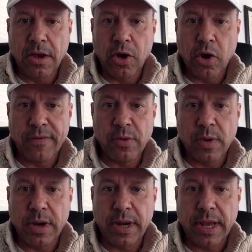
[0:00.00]
Hello
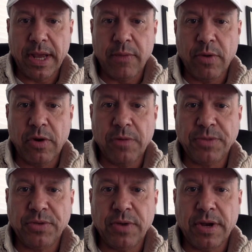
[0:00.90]
everyone and welcome
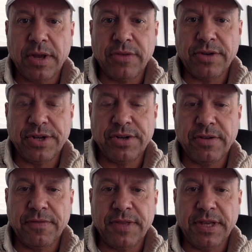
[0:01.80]
to another edition
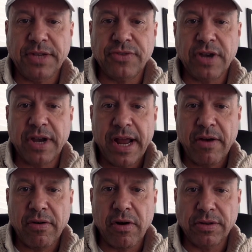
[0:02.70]
of the Drug and
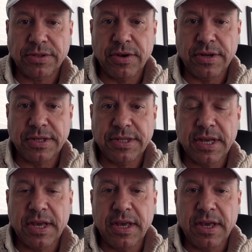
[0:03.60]
Alcohol Attorneys
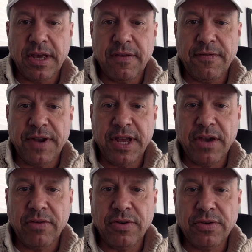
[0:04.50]

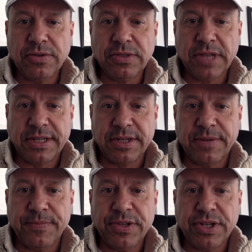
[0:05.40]
video newsletter.
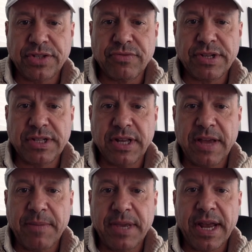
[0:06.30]
Just recently
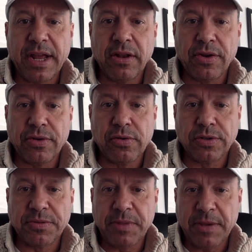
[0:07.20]
I've been getting a lot of
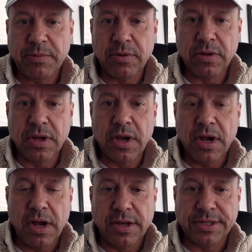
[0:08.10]
calls from people
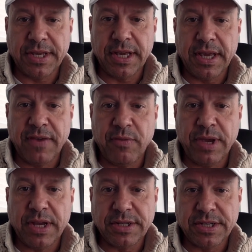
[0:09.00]
asking if we
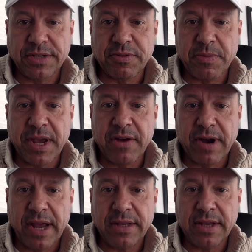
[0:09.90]
could assist with a Baker
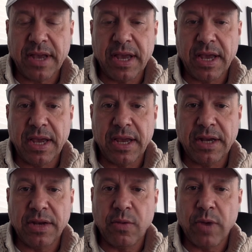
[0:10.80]
Act
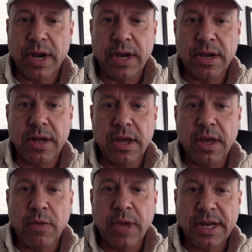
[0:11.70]
and when
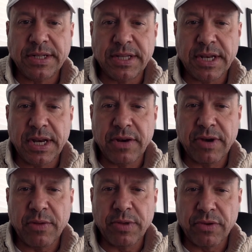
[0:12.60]
we get into the nitty
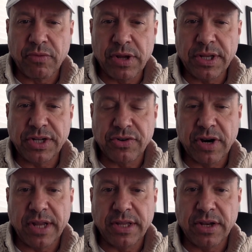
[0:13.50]
gritty what they're really
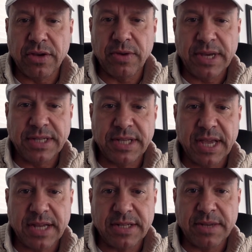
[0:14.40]
trying to do is to
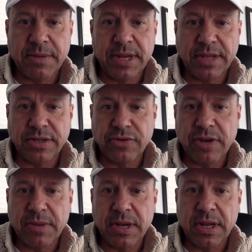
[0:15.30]
get somebody into
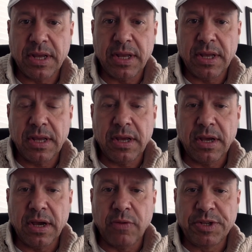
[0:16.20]
treatment
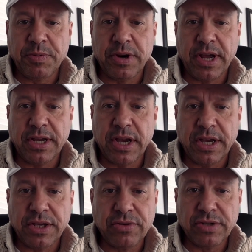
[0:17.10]
uh, at which point I, I
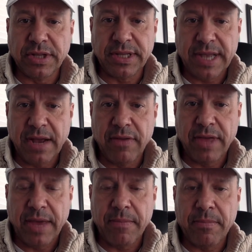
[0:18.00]
usually tell
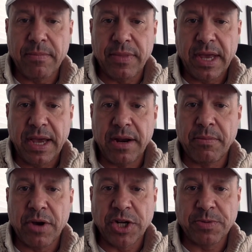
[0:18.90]
them that a
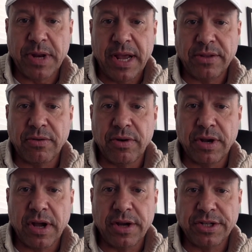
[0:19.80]
Marchman Act or a
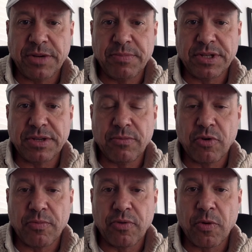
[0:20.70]
guardianship is more
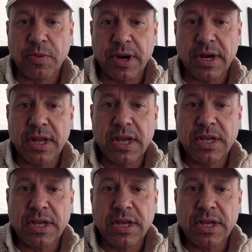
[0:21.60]
appropriate.